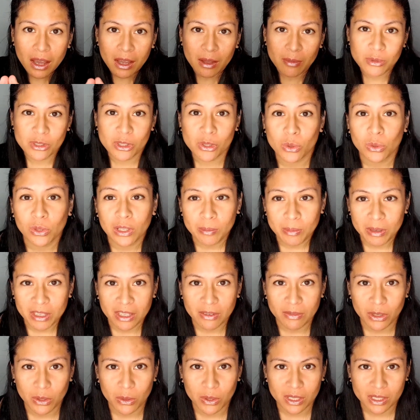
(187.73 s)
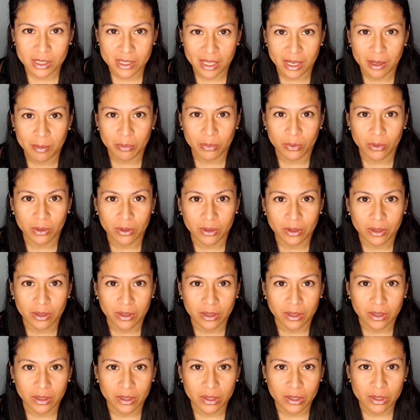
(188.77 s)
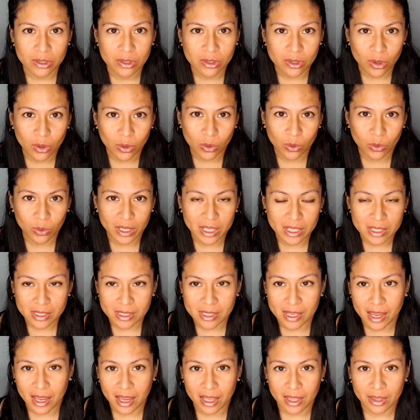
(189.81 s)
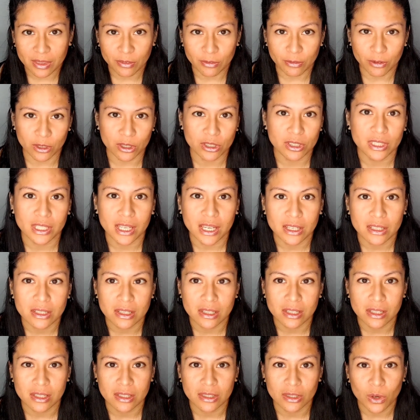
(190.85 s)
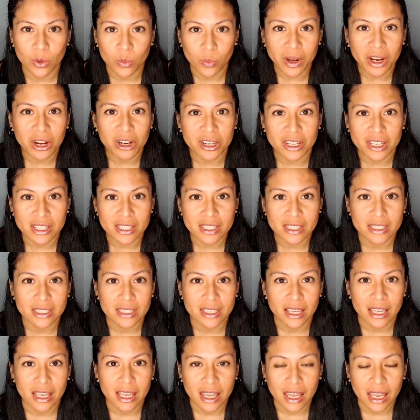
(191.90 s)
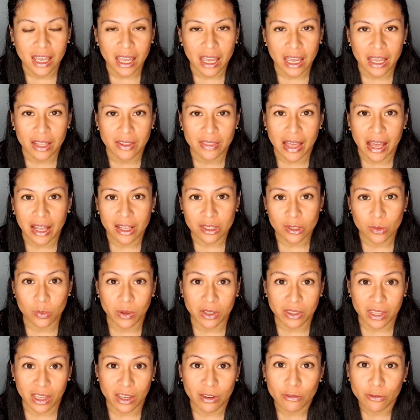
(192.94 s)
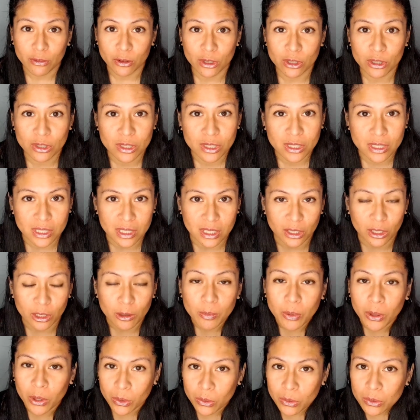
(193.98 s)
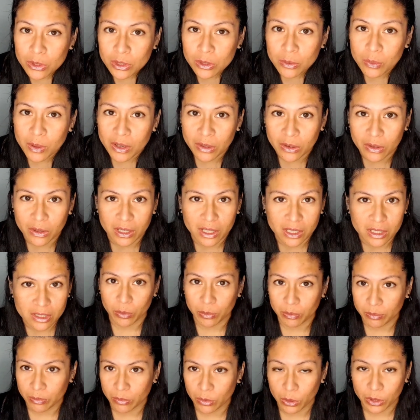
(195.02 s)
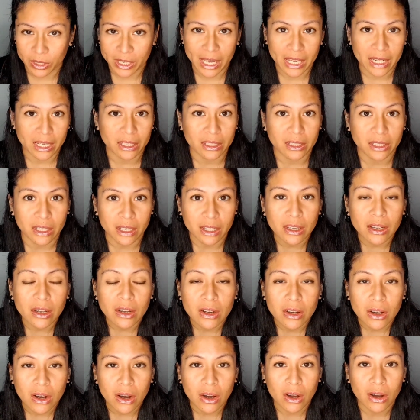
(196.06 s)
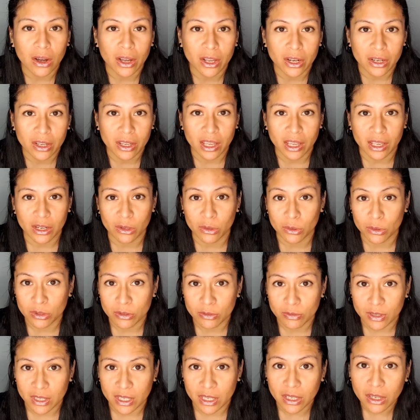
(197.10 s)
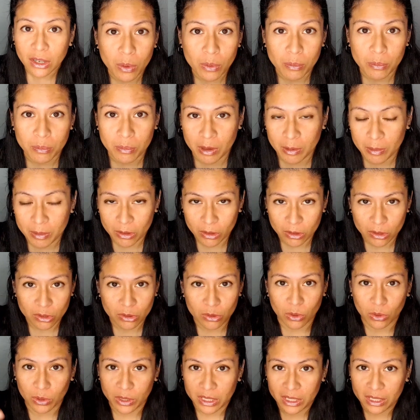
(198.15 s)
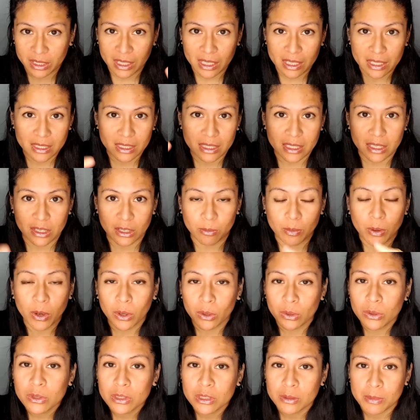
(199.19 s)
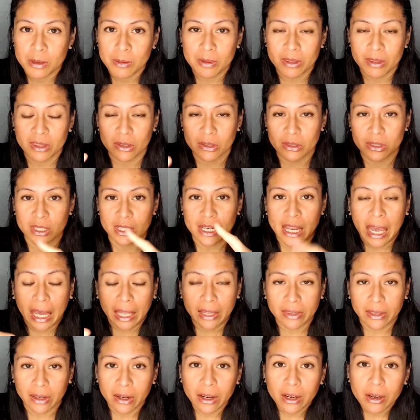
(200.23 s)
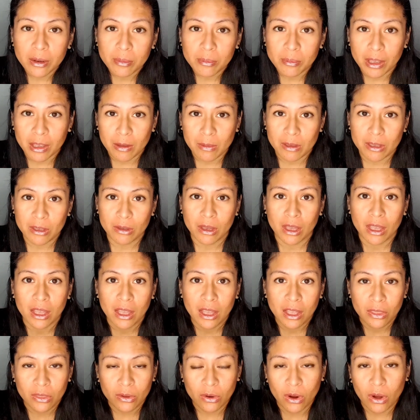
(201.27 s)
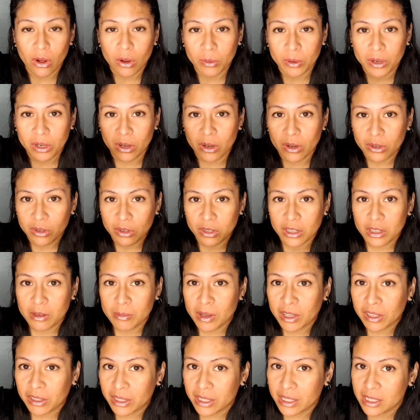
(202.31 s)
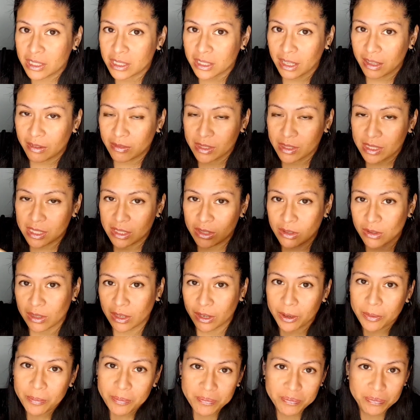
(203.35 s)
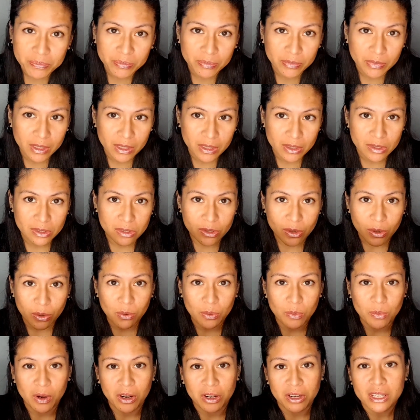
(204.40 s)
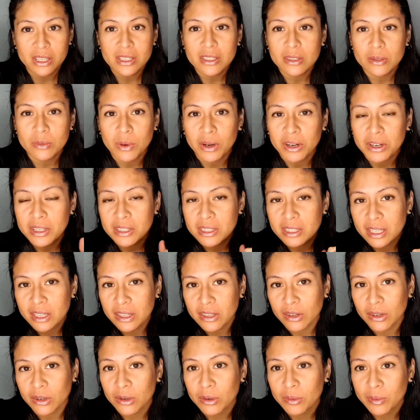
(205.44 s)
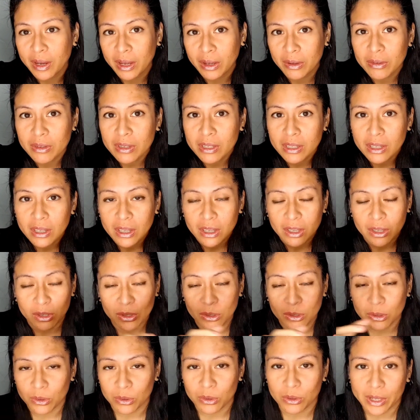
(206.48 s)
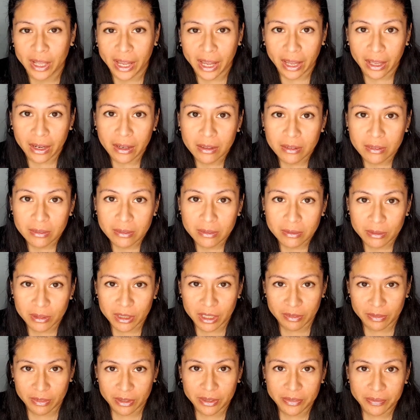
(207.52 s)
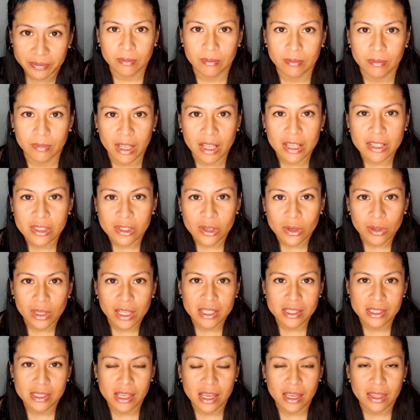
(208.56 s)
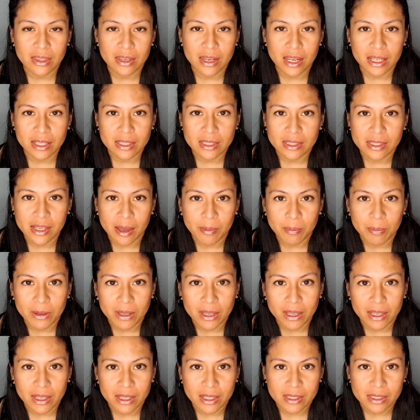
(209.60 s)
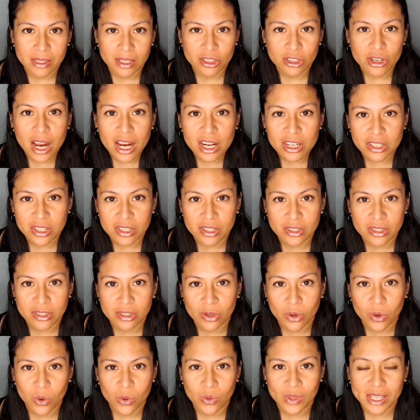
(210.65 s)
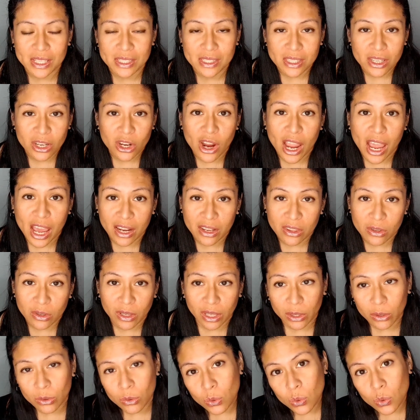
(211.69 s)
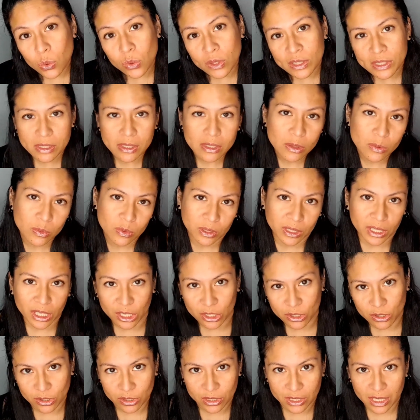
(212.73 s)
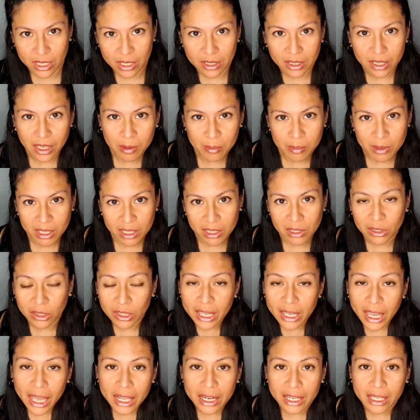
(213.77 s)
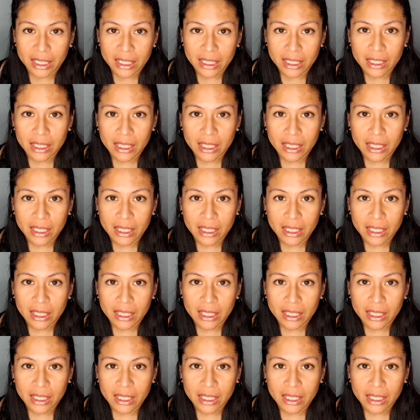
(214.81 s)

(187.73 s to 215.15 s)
So let me give you an example. So let's say the first stage is awareness, and that's when they first see your post, whether it's organically on a news feed, maybe they're scrolling and they see your post, maybe there's an ad there, maybe they're already on your email list and they've seen you there. So awareness that you're around, a Google ad, whatever. And so let's say the next step is attraction. So they see your ad and they're like, ooh, this is really interesting, let me look at it.